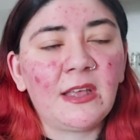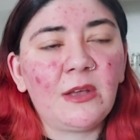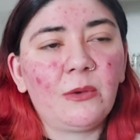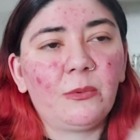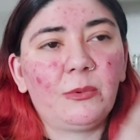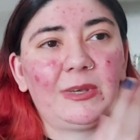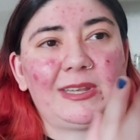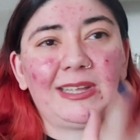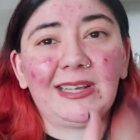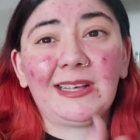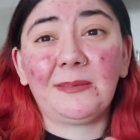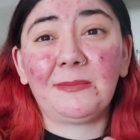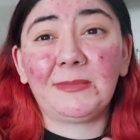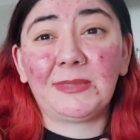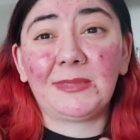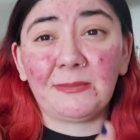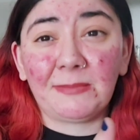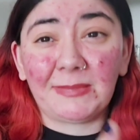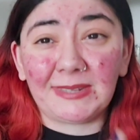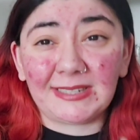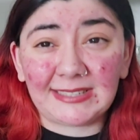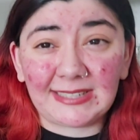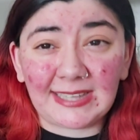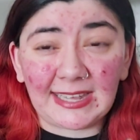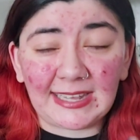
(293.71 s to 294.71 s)
When it comes to
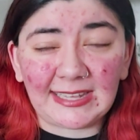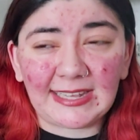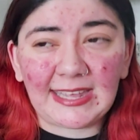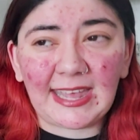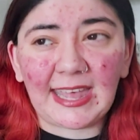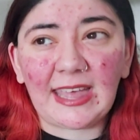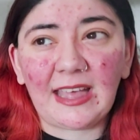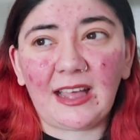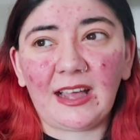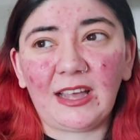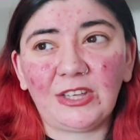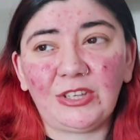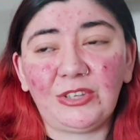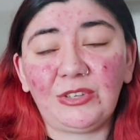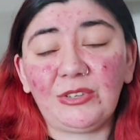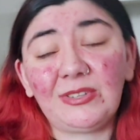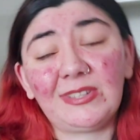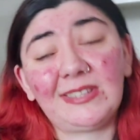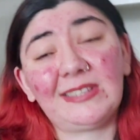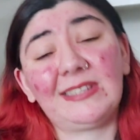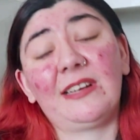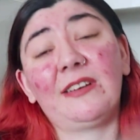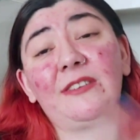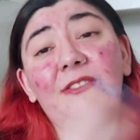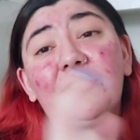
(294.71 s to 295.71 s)
my skincare, I use
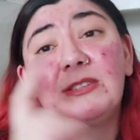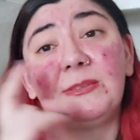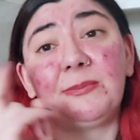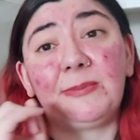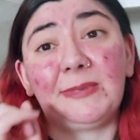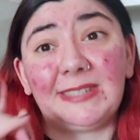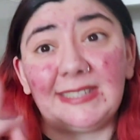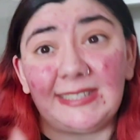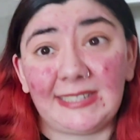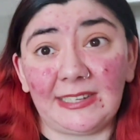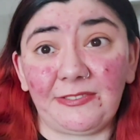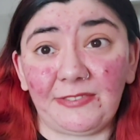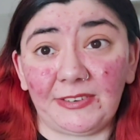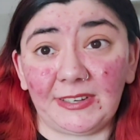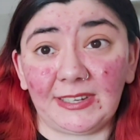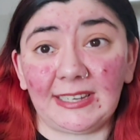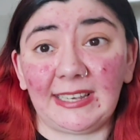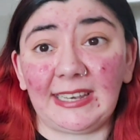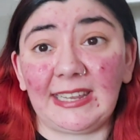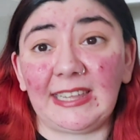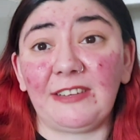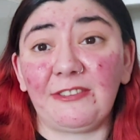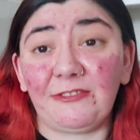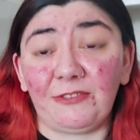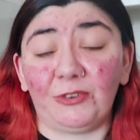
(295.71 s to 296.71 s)
stuff
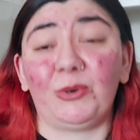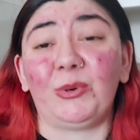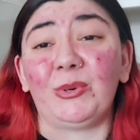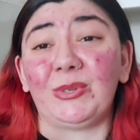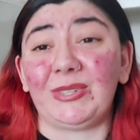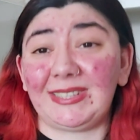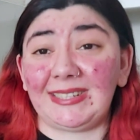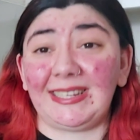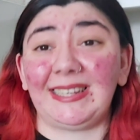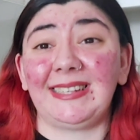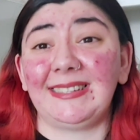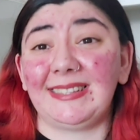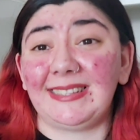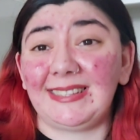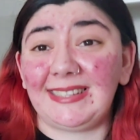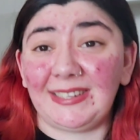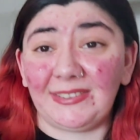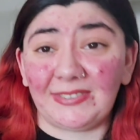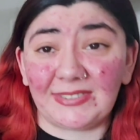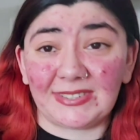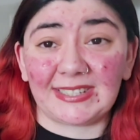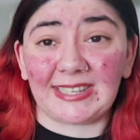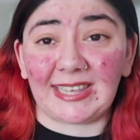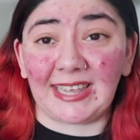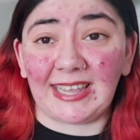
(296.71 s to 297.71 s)
specifically for
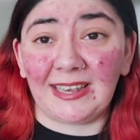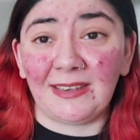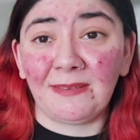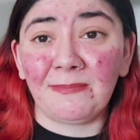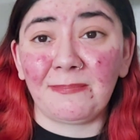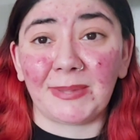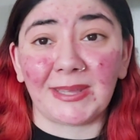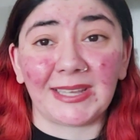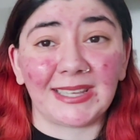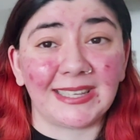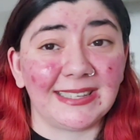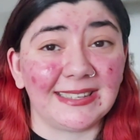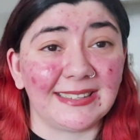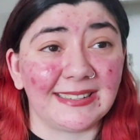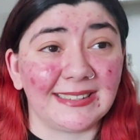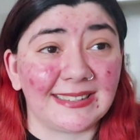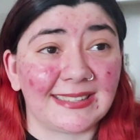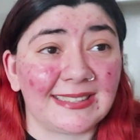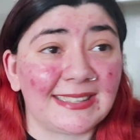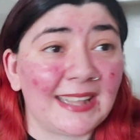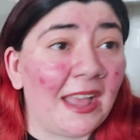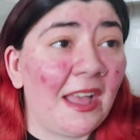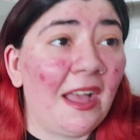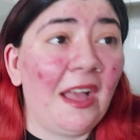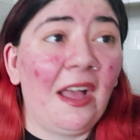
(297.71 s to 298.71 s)
sensitive skin
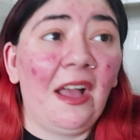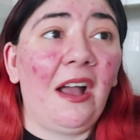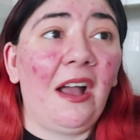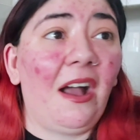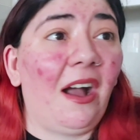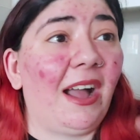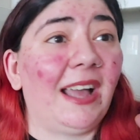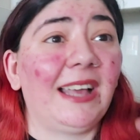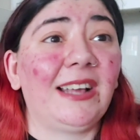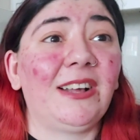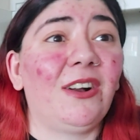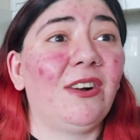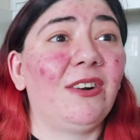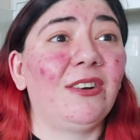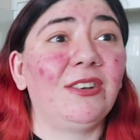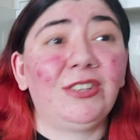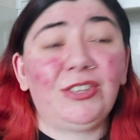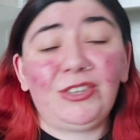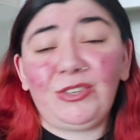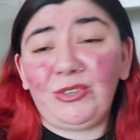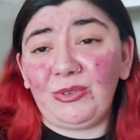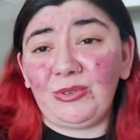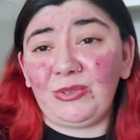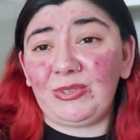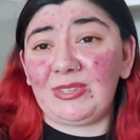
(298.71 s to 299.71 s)
because I
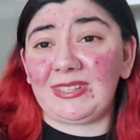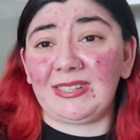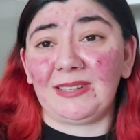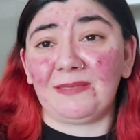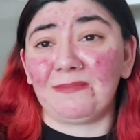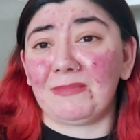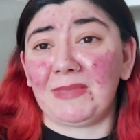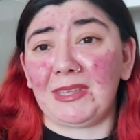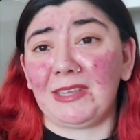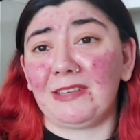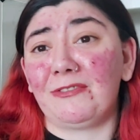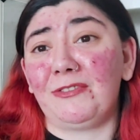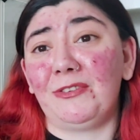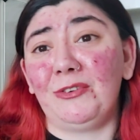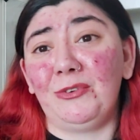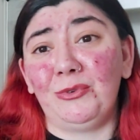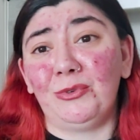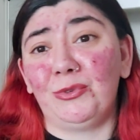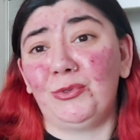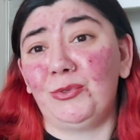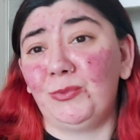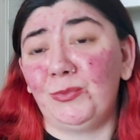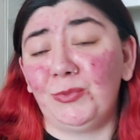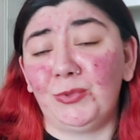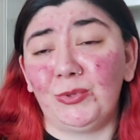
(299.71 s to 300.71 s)
can't use something for
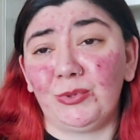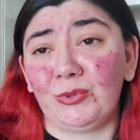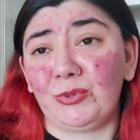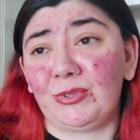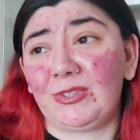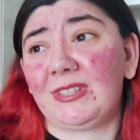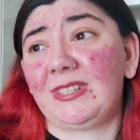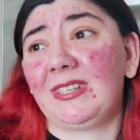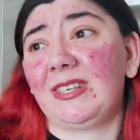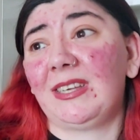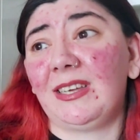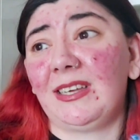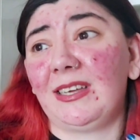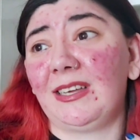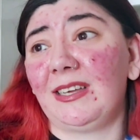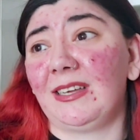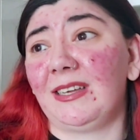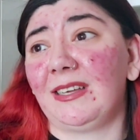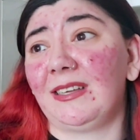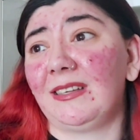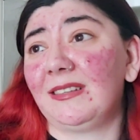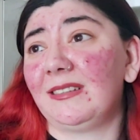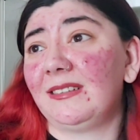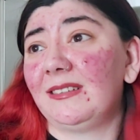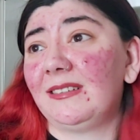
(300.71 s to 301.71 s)
normal
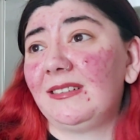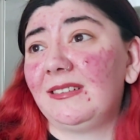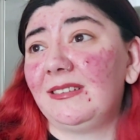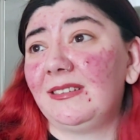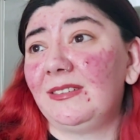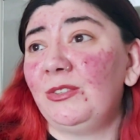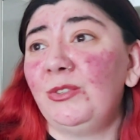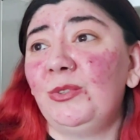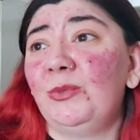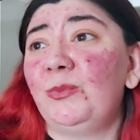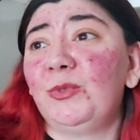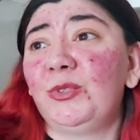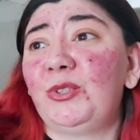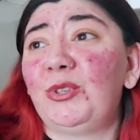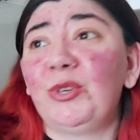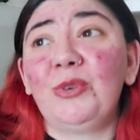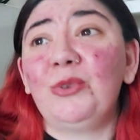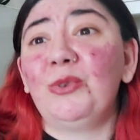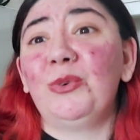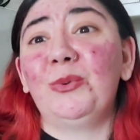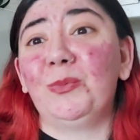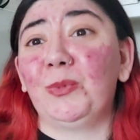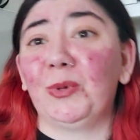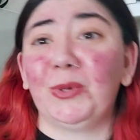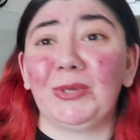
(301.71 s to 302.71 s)
to
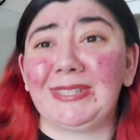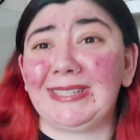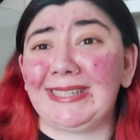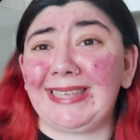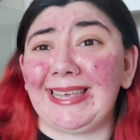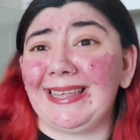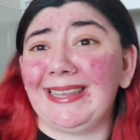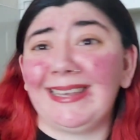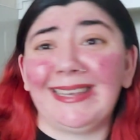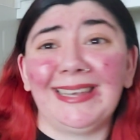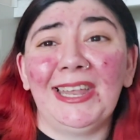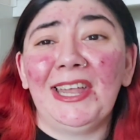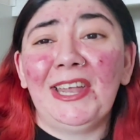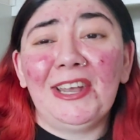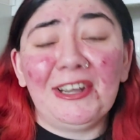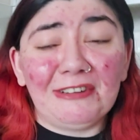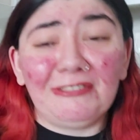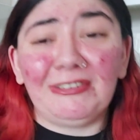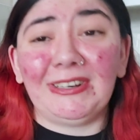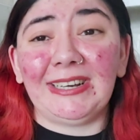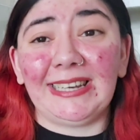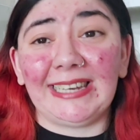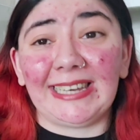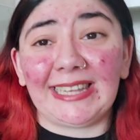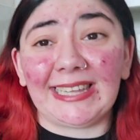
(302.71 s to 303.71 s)
normal skin
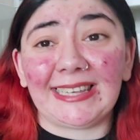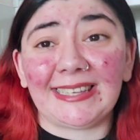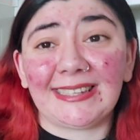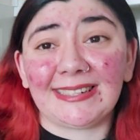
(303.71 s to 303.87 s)
really,